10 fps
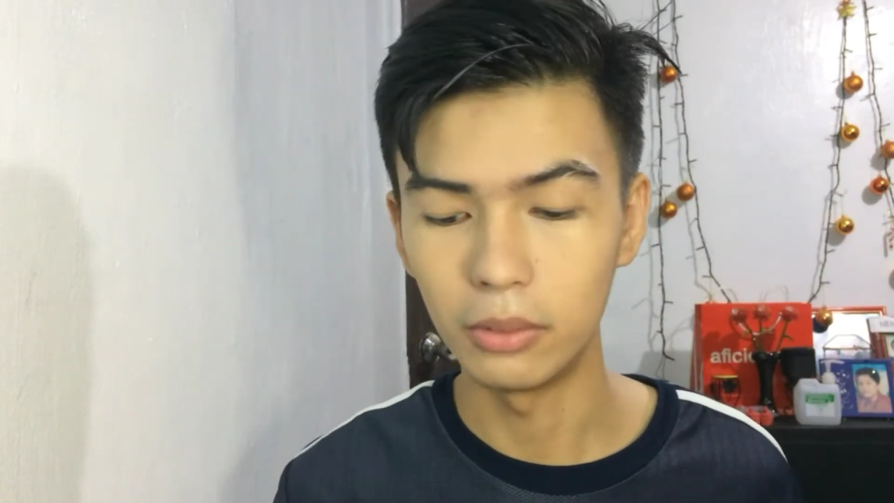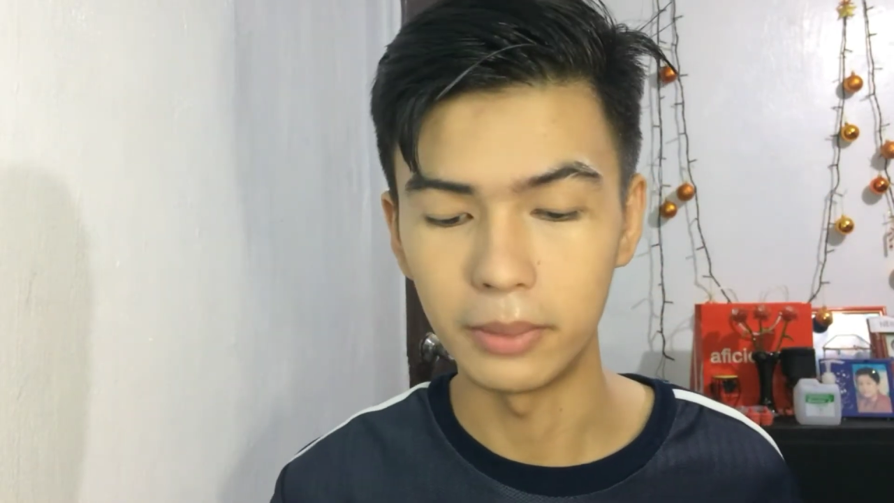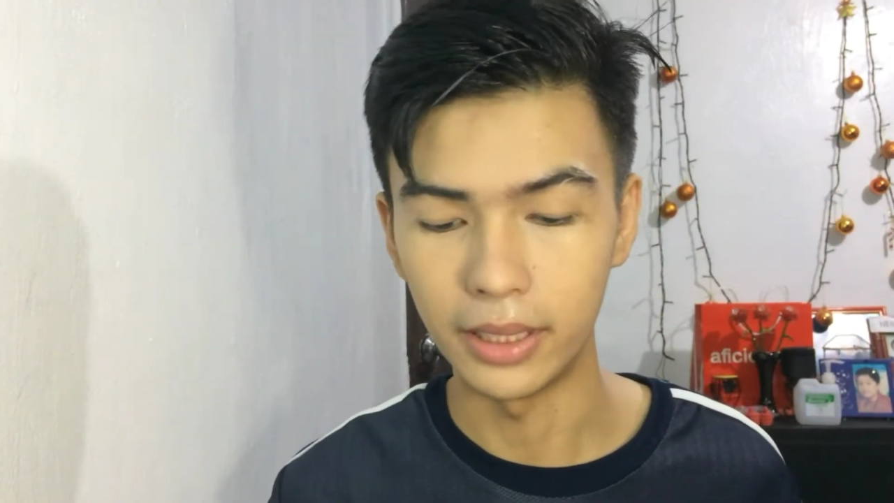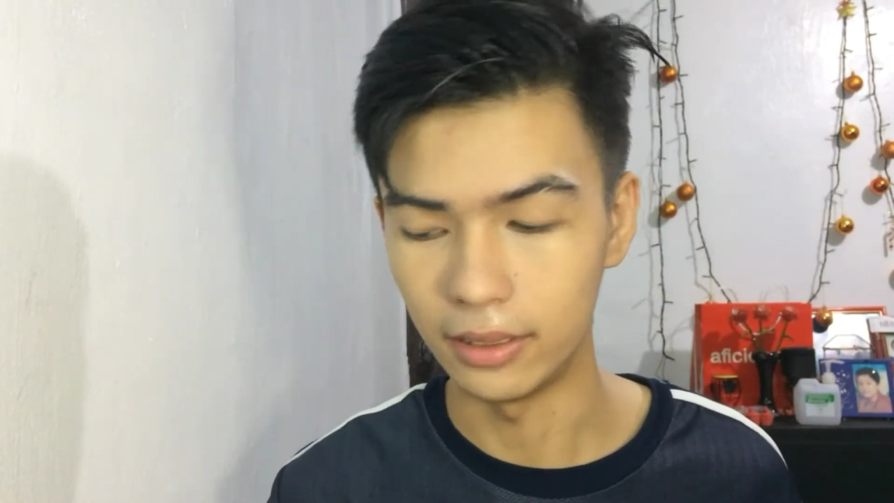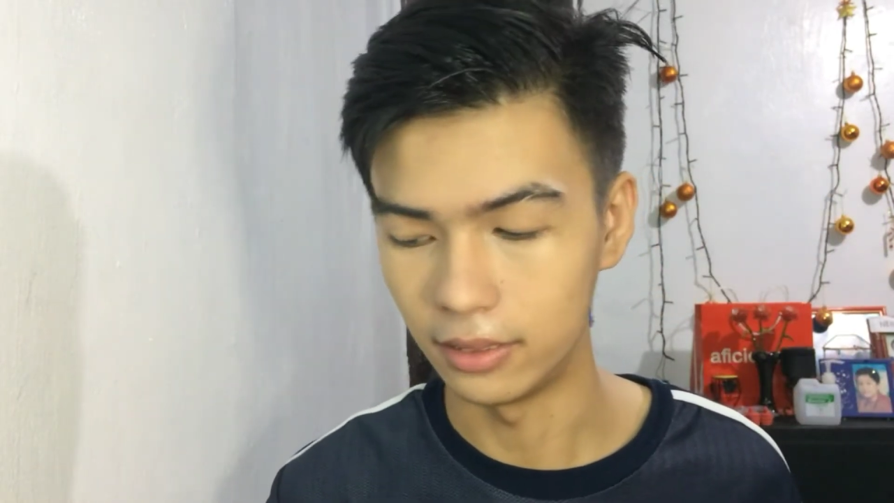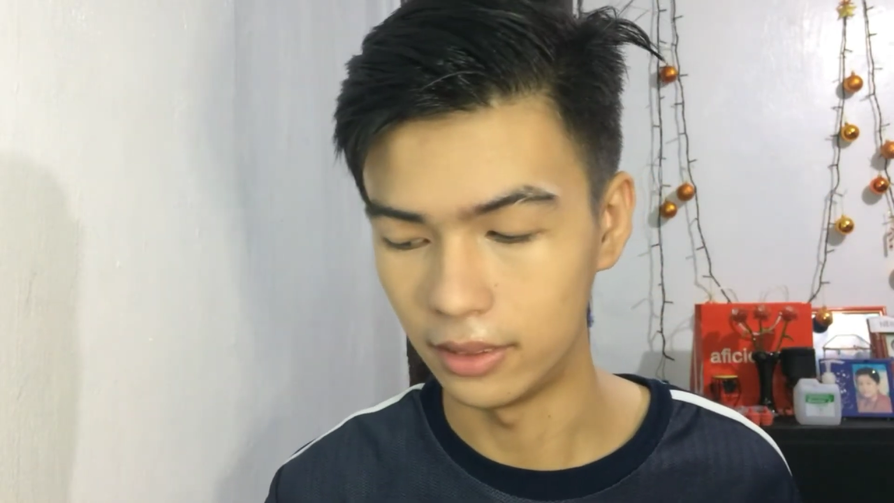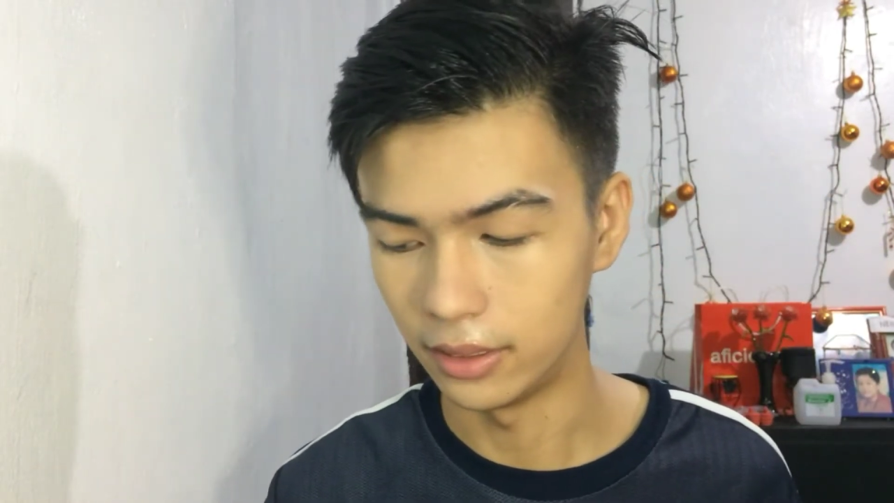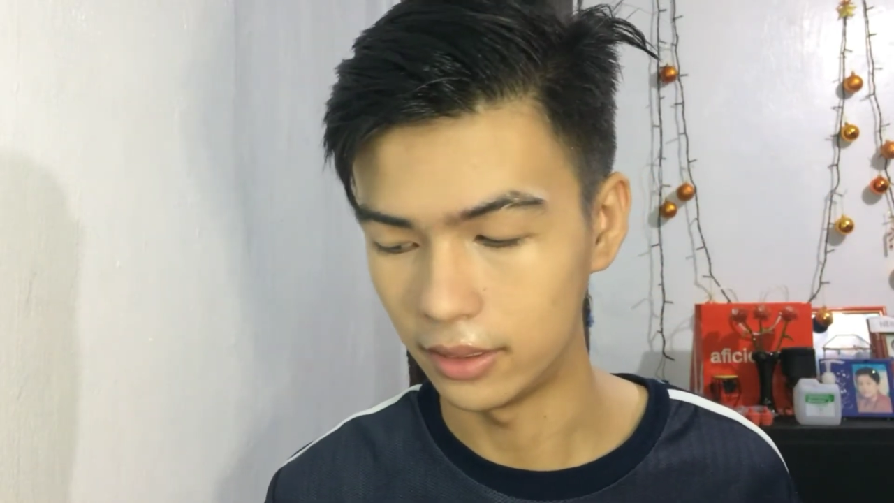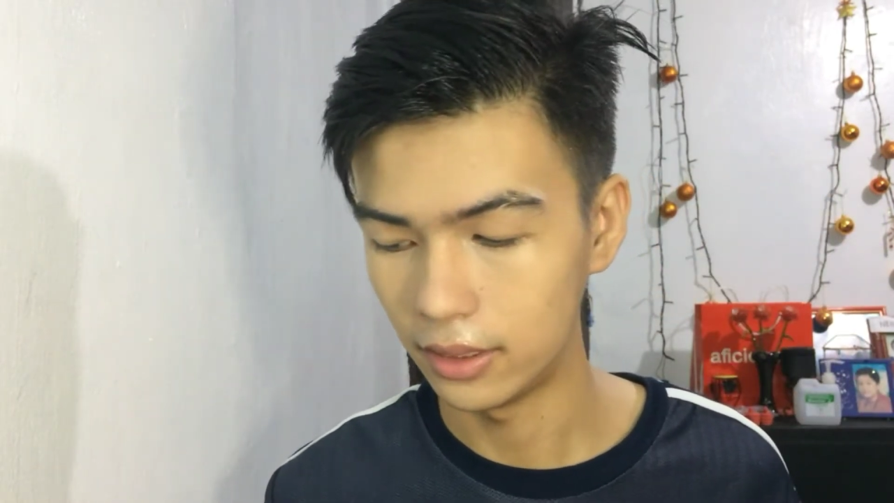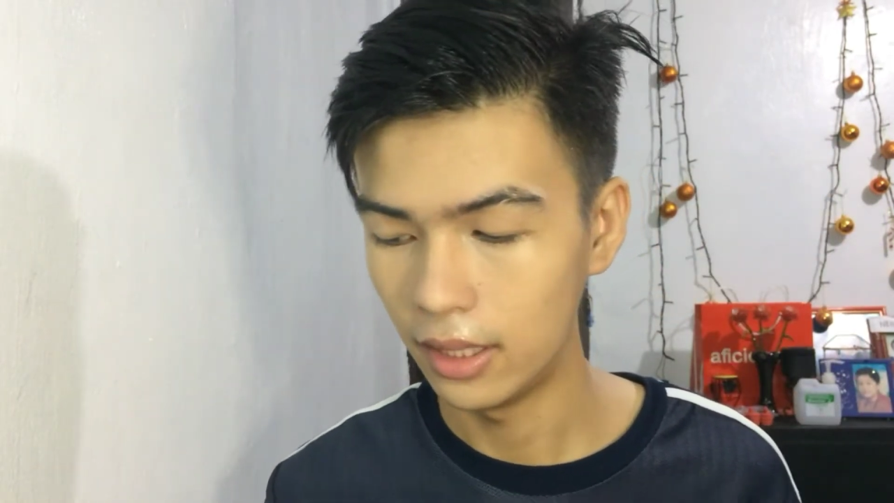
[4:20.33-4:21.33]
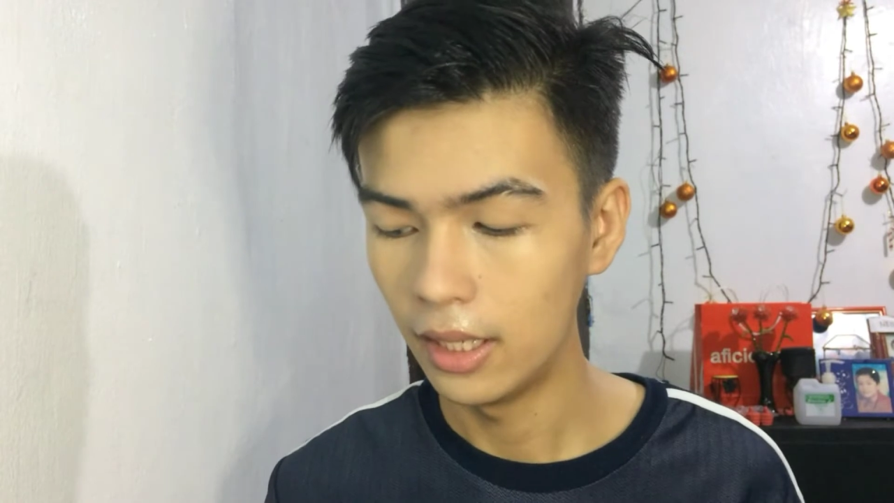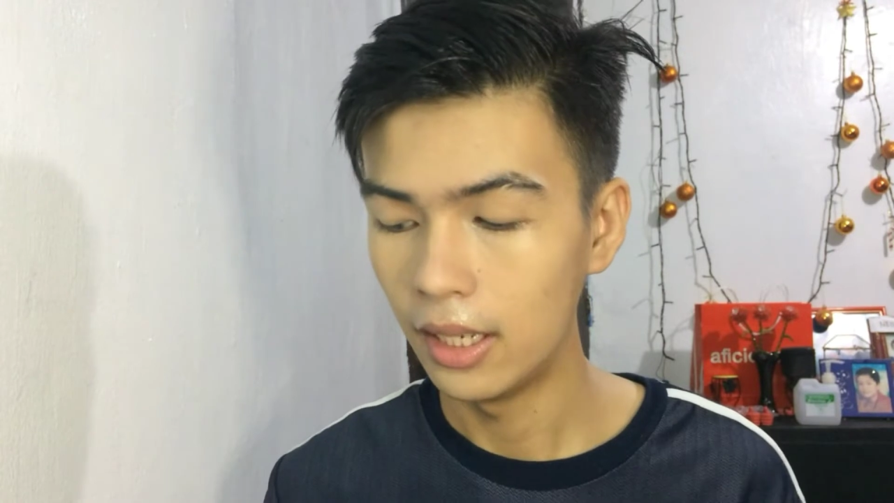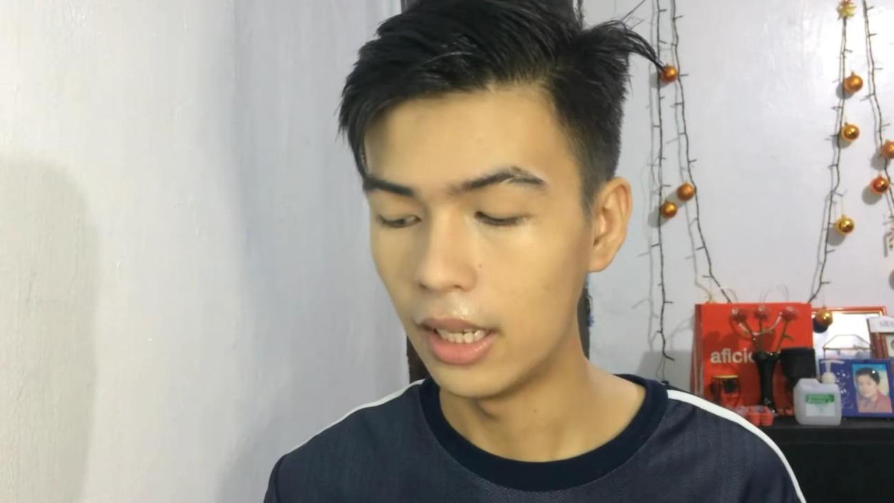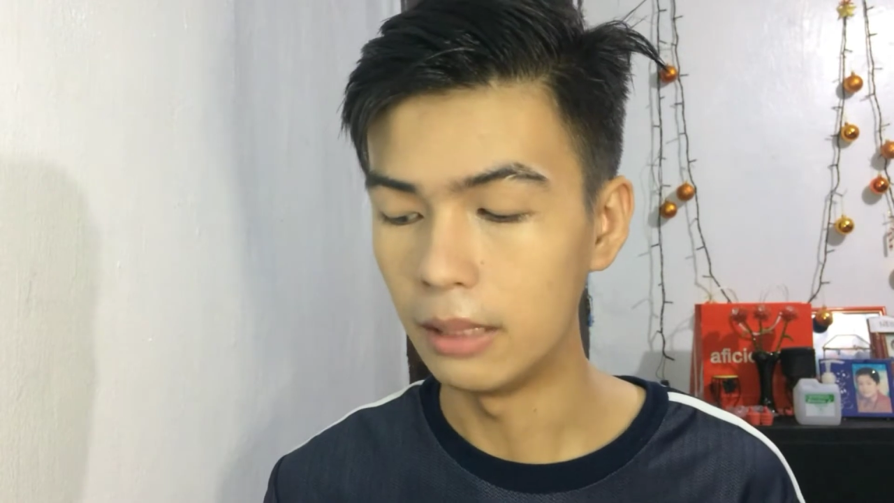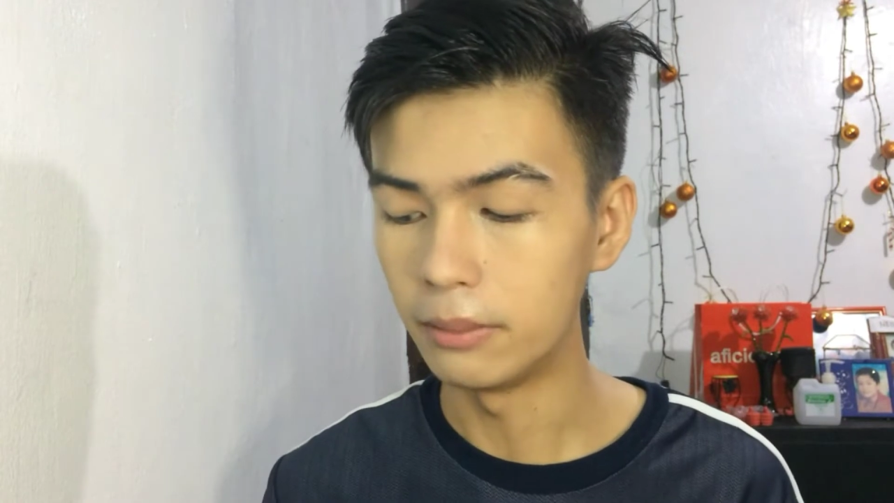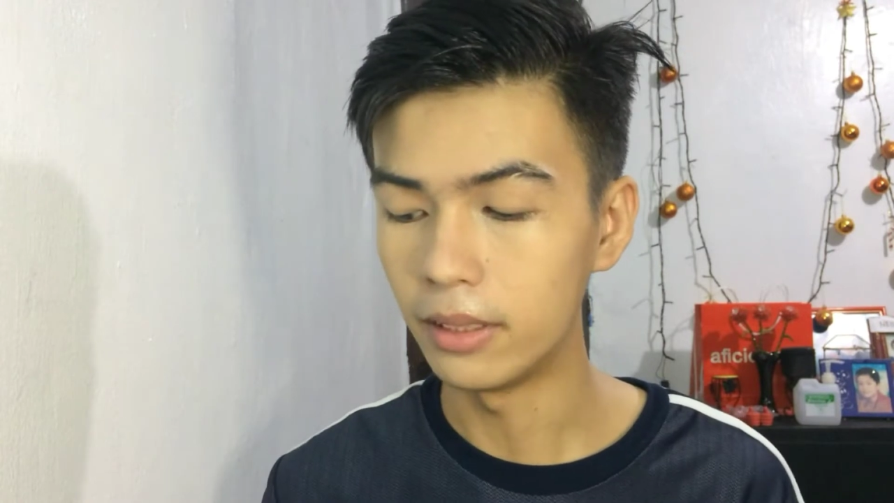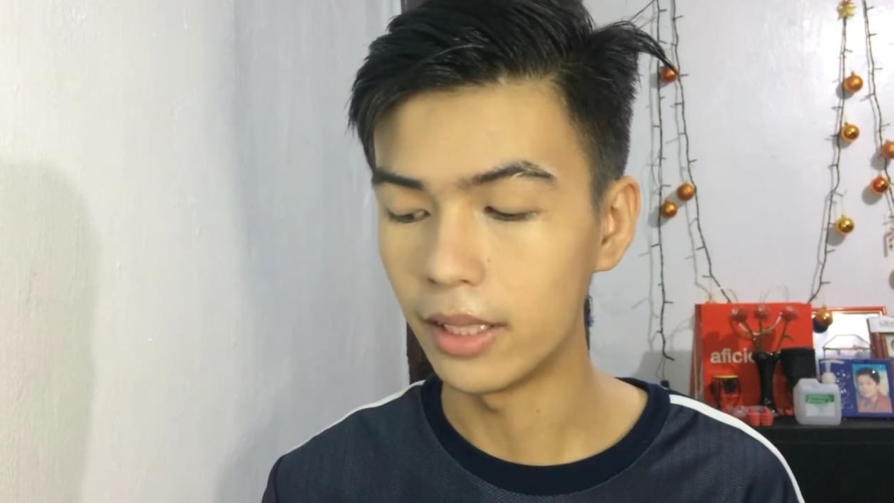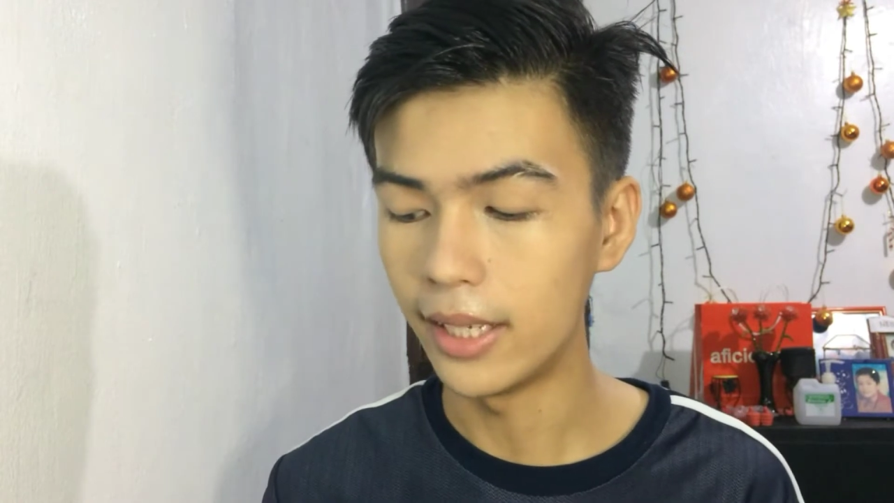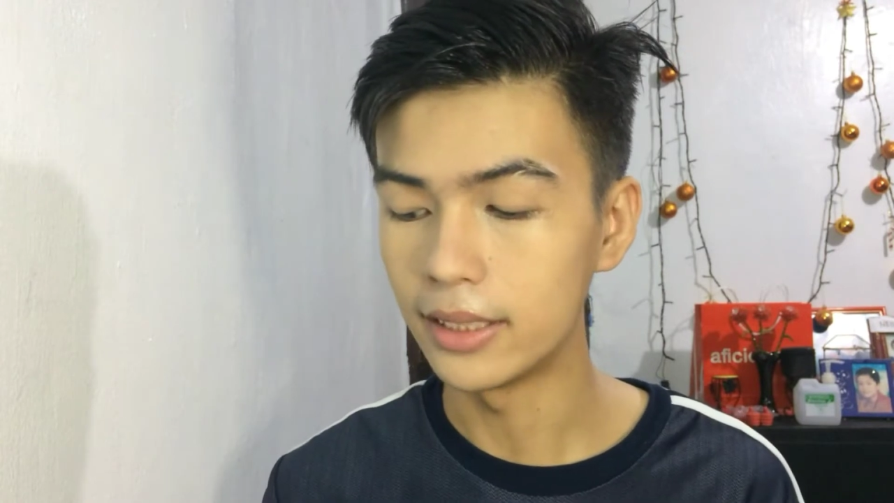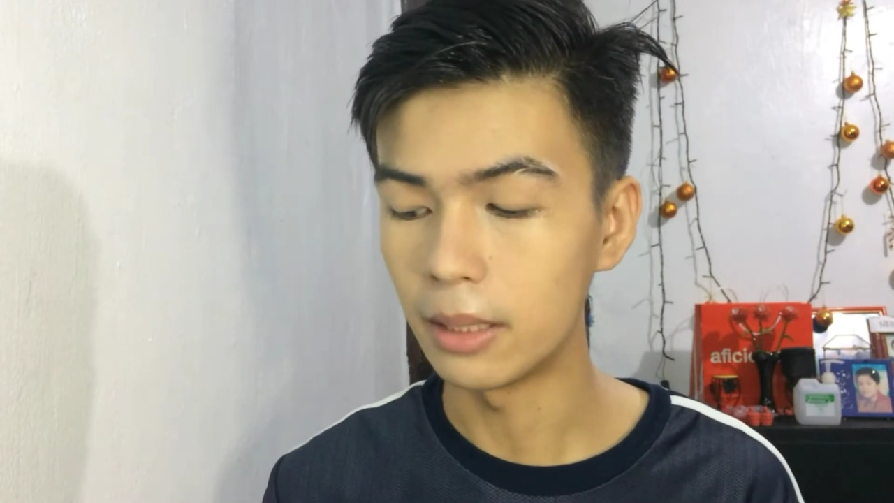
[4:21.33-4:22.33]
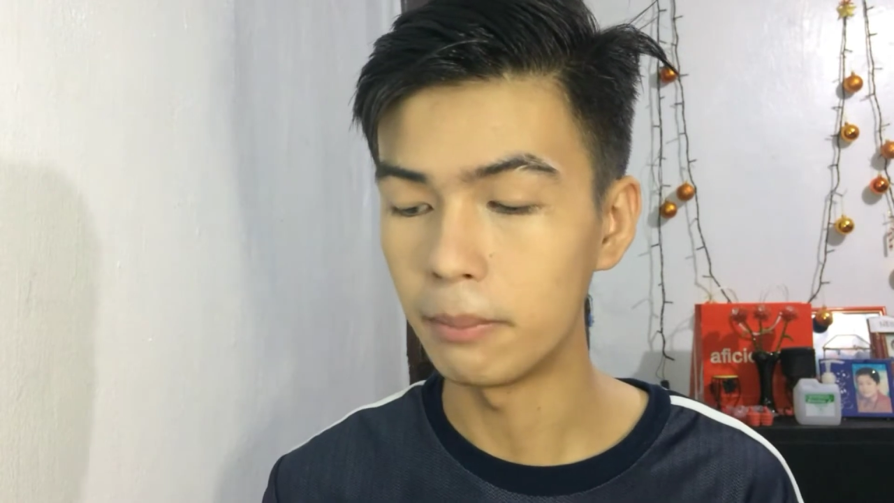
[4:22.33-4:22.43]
Oh my goodness. Alam nyo na guys,